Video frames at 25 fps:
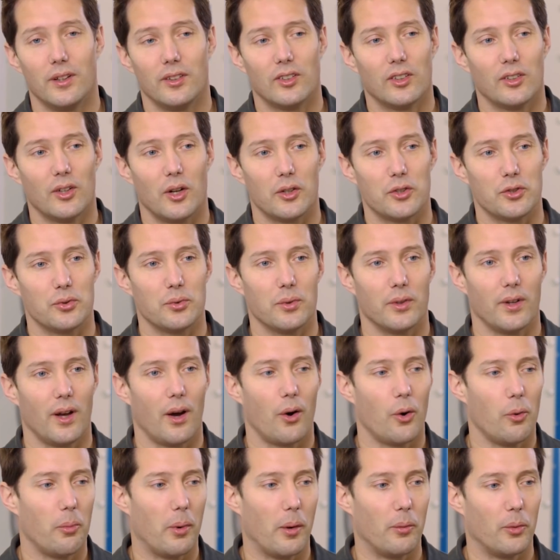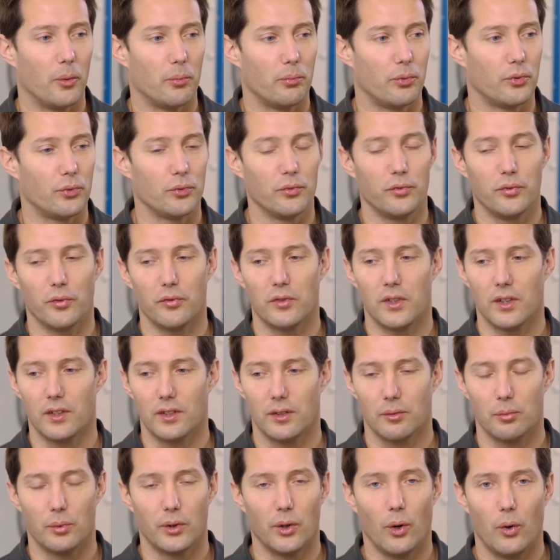it's not true, and I hope I'm a proof of
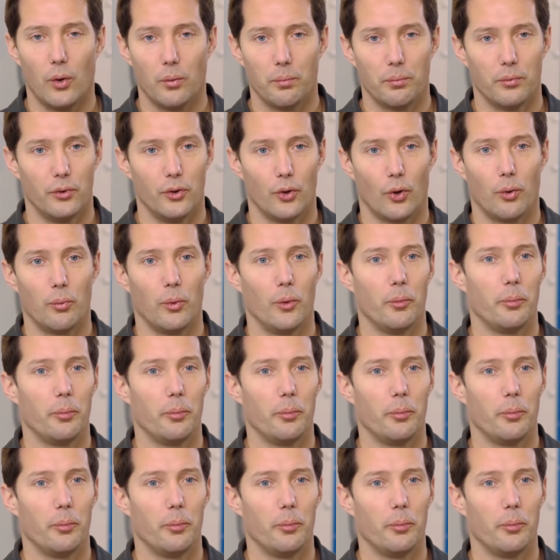this. We're all normal